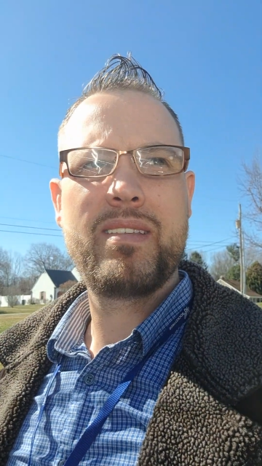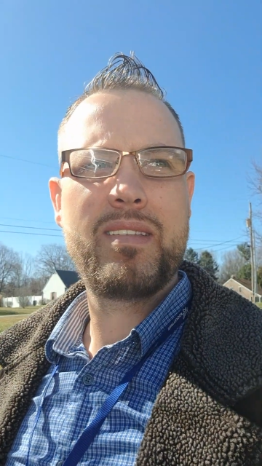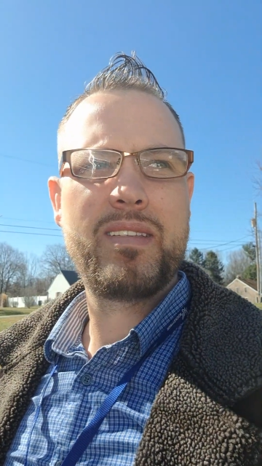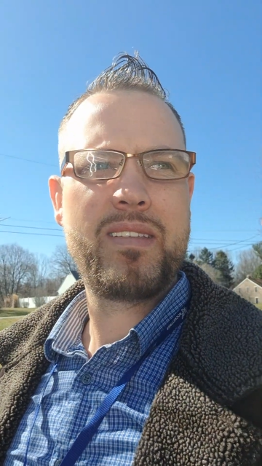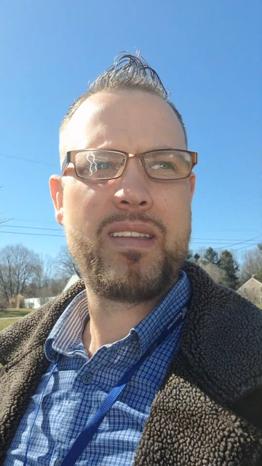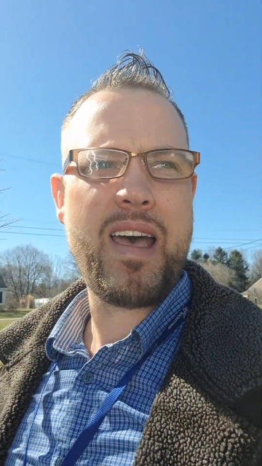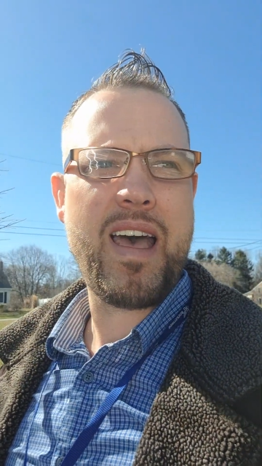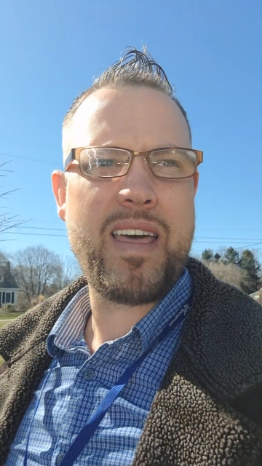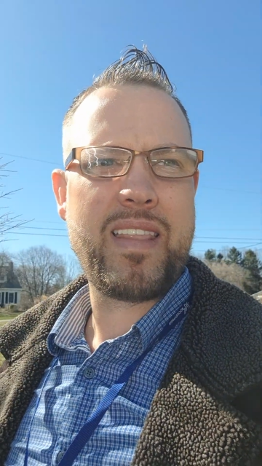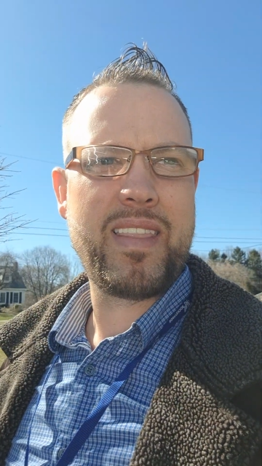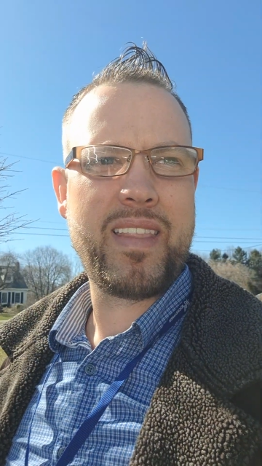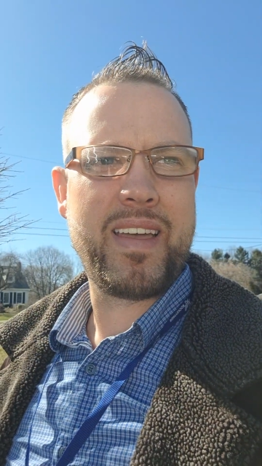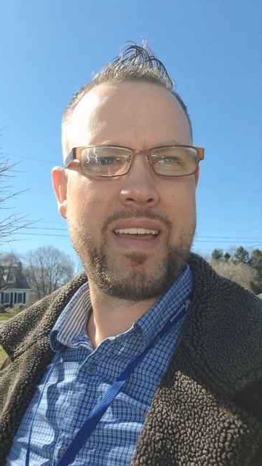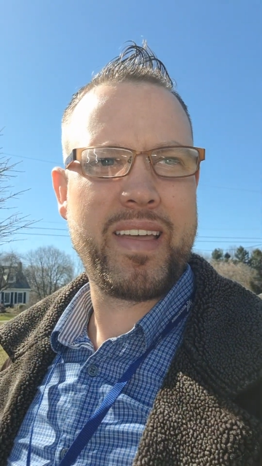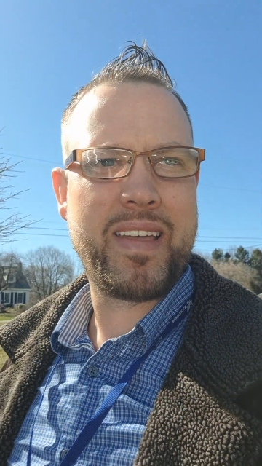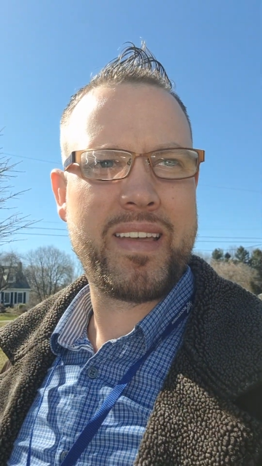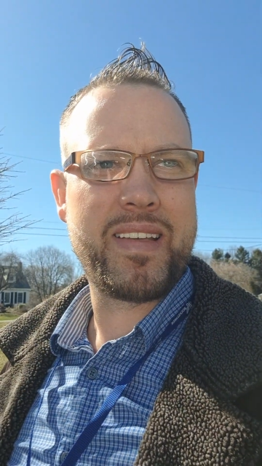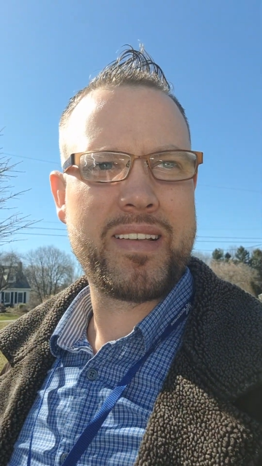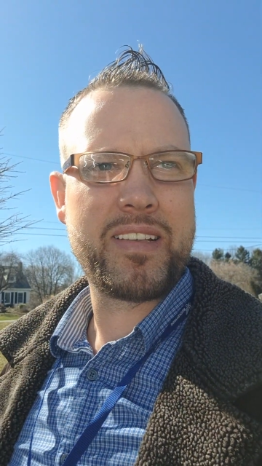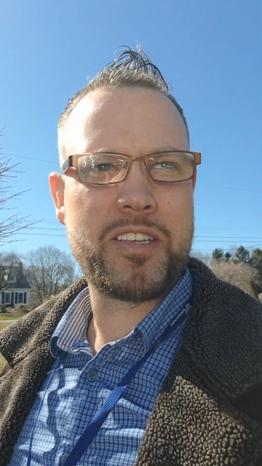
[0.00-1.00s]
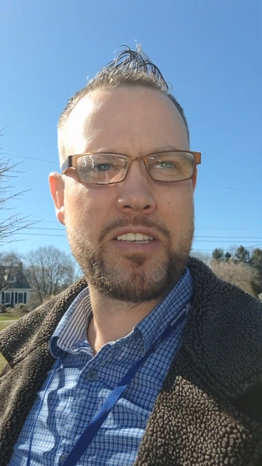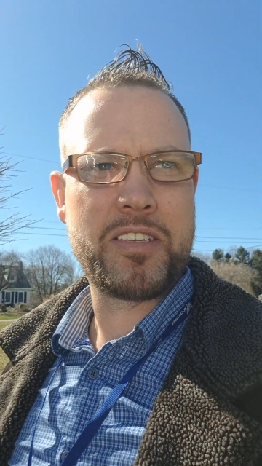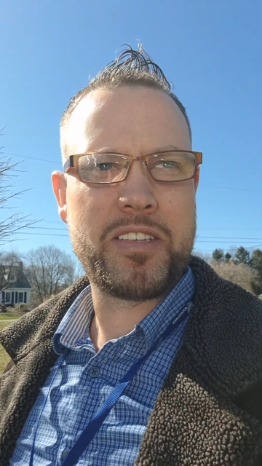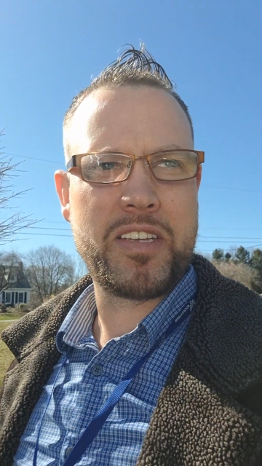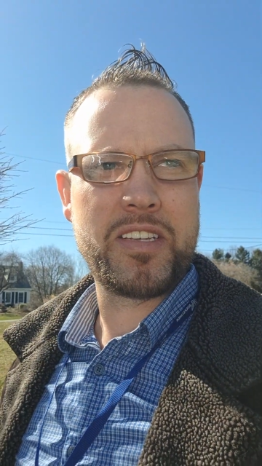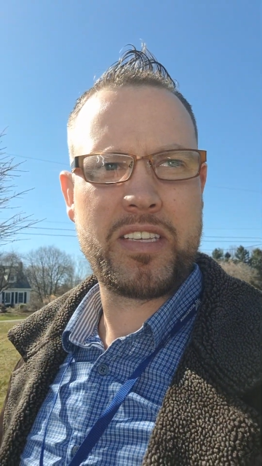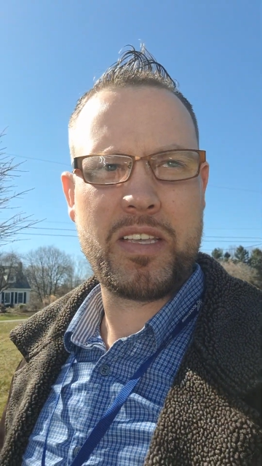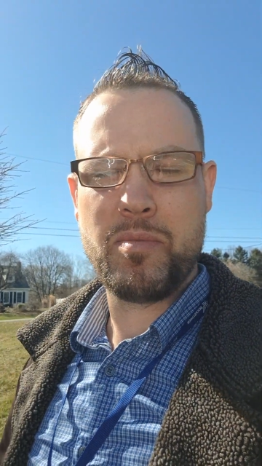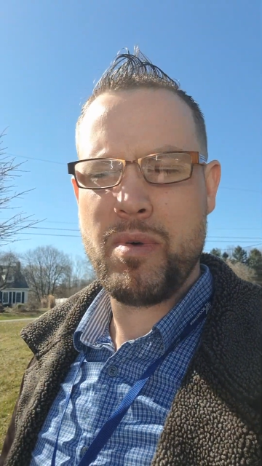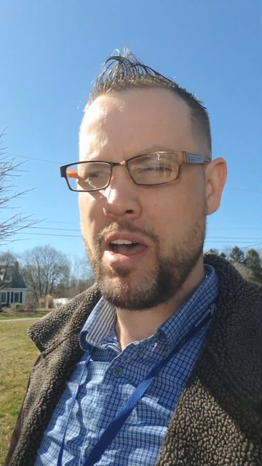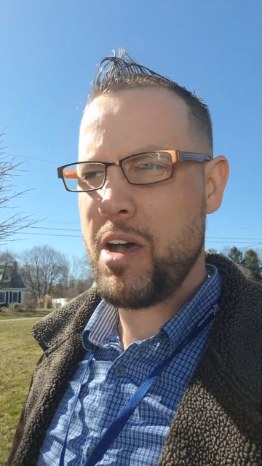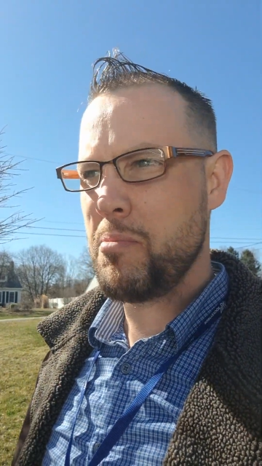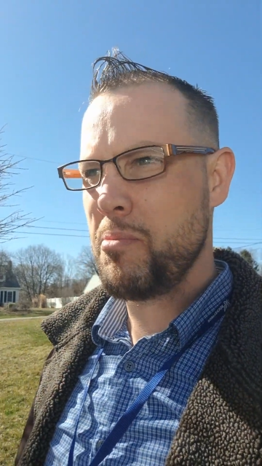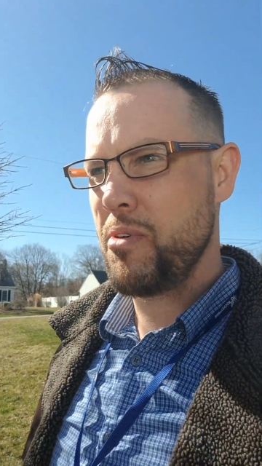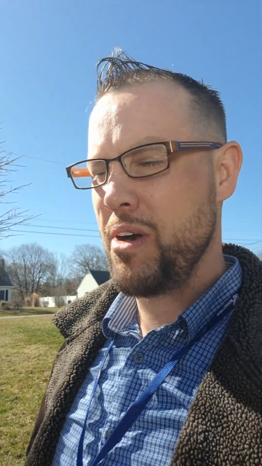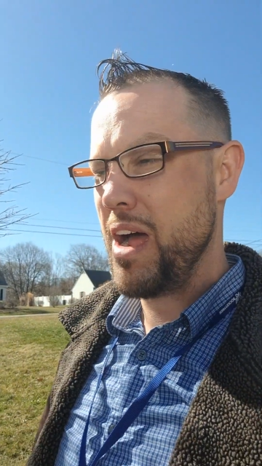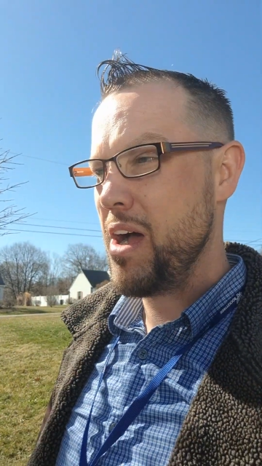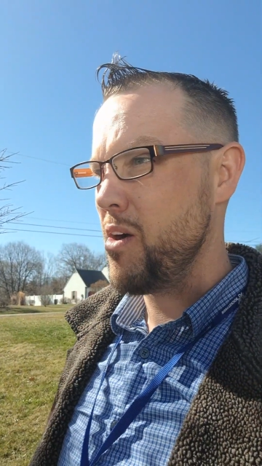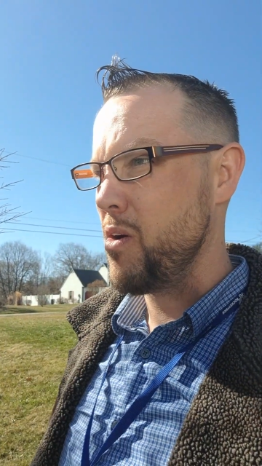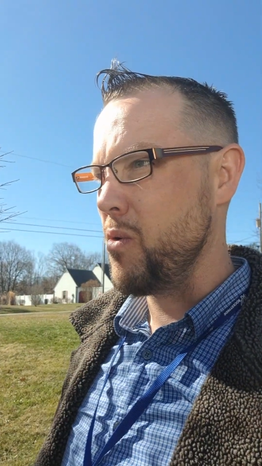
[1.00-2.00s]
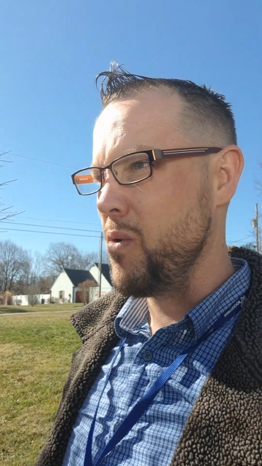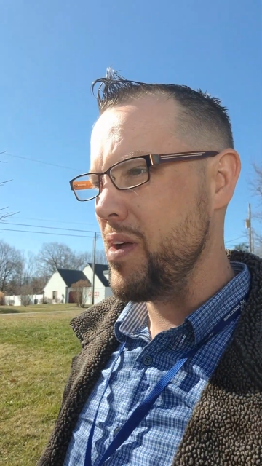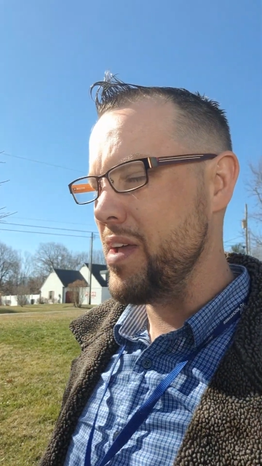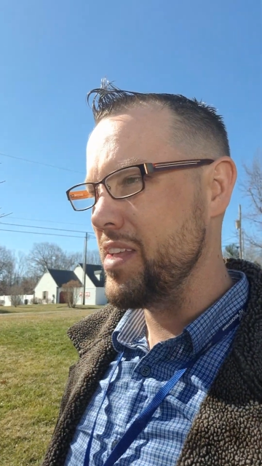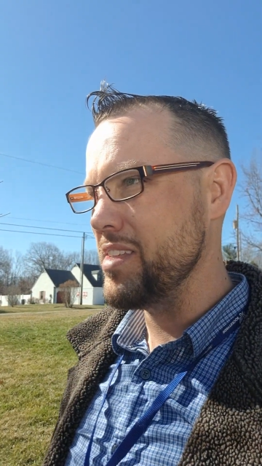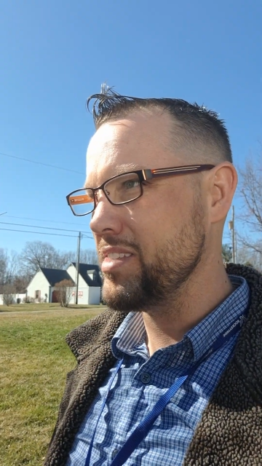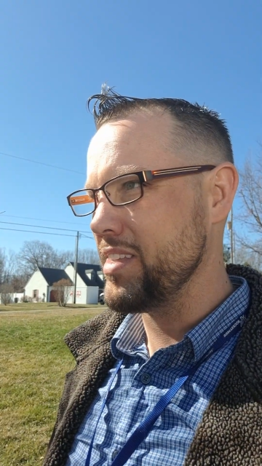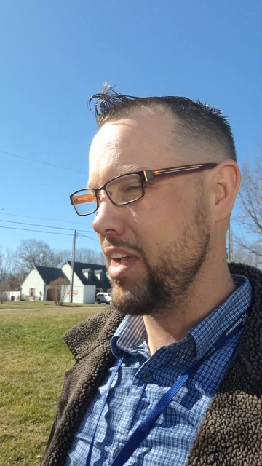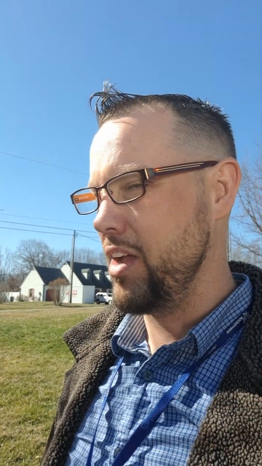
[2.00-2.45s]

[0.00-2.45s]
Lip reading: not like 60-mile-per-hour winds,